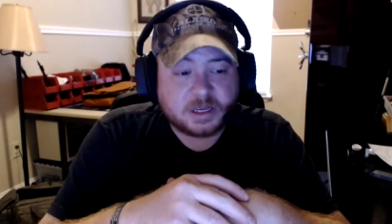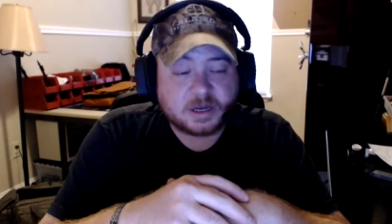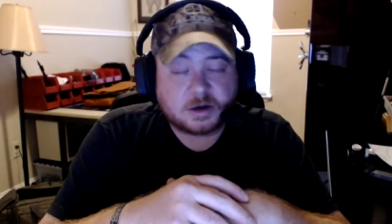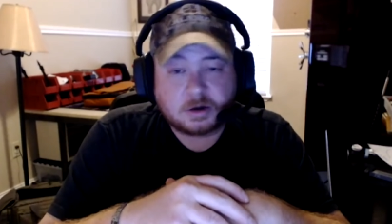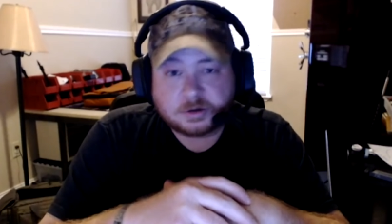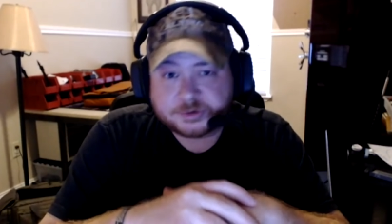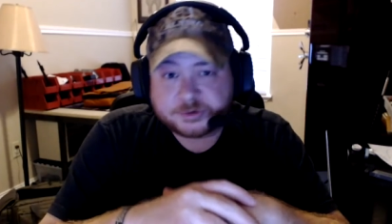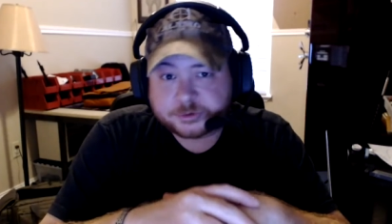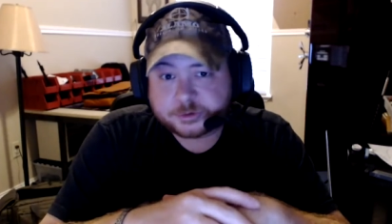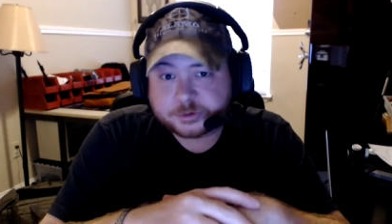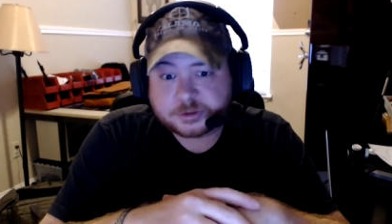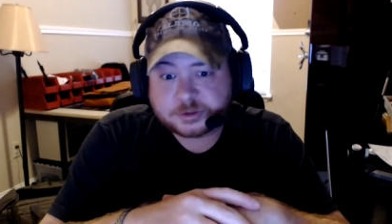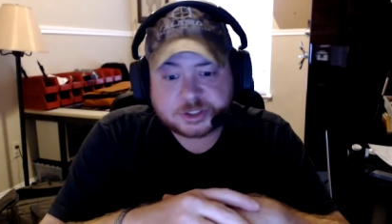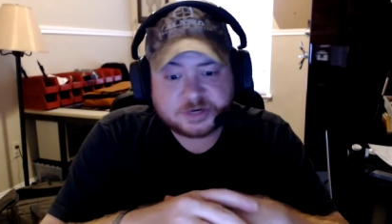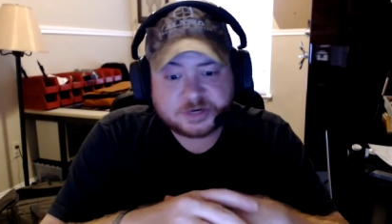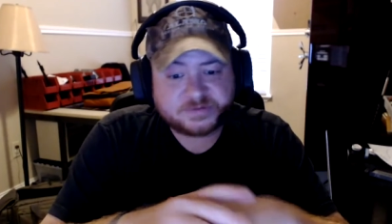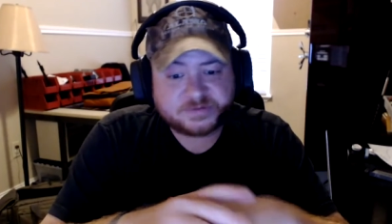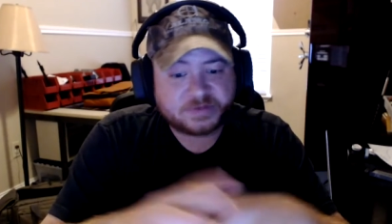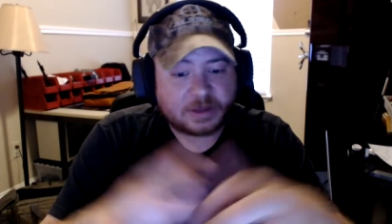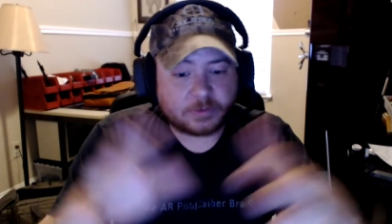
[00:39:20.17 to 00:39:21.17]
cultural
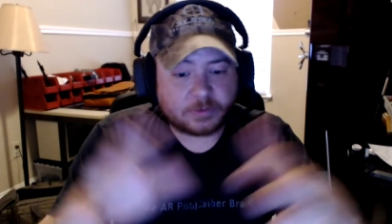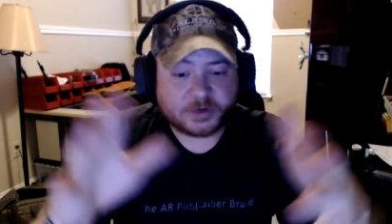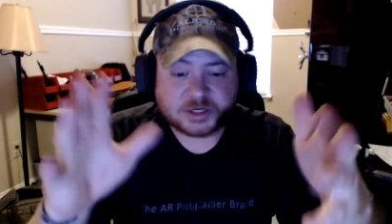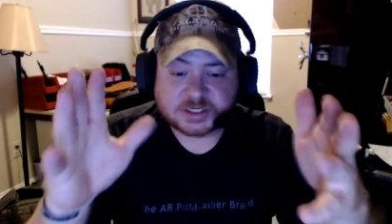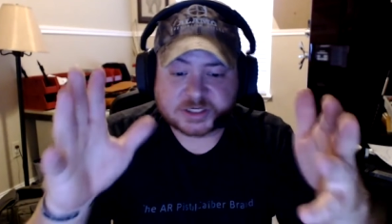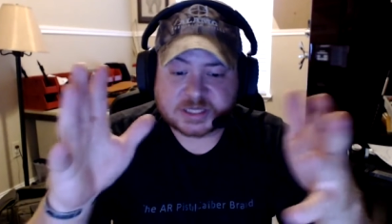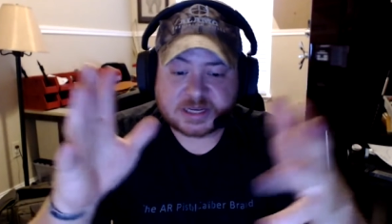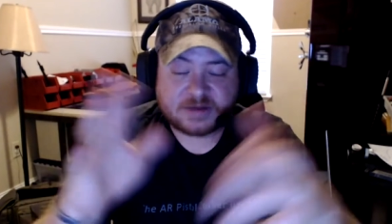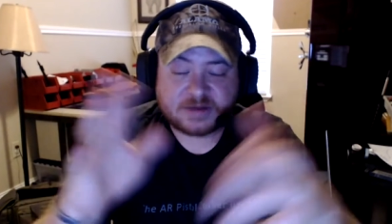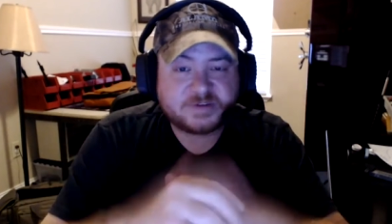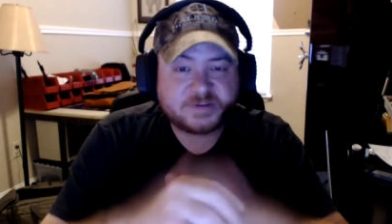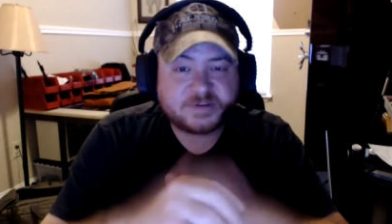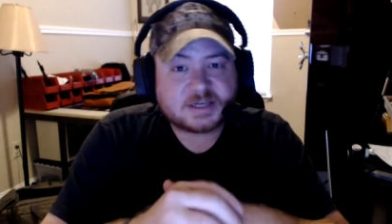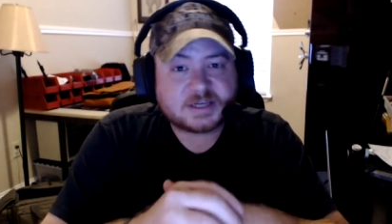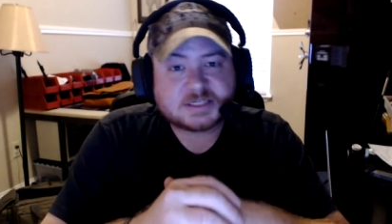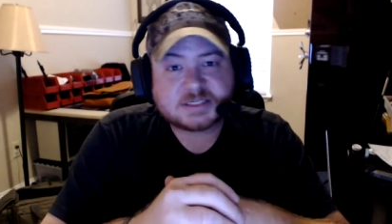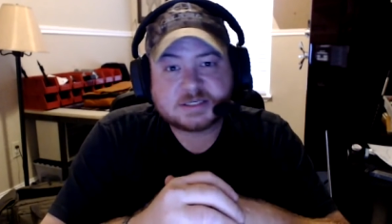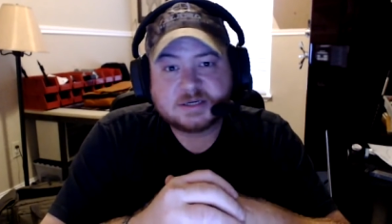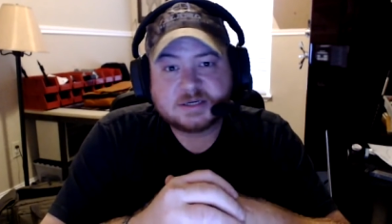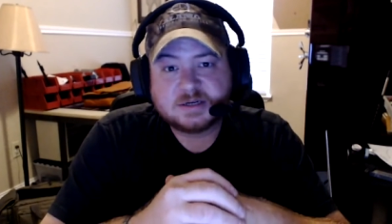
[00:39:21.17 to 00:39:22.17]
shift that we just can't
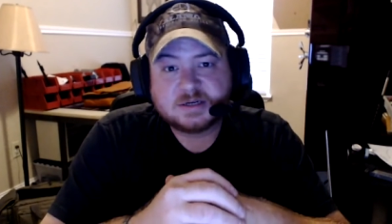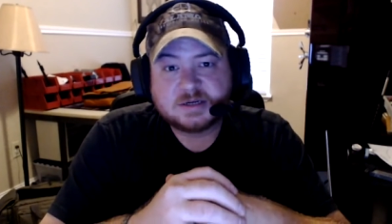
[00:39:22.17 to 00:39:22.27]
fix.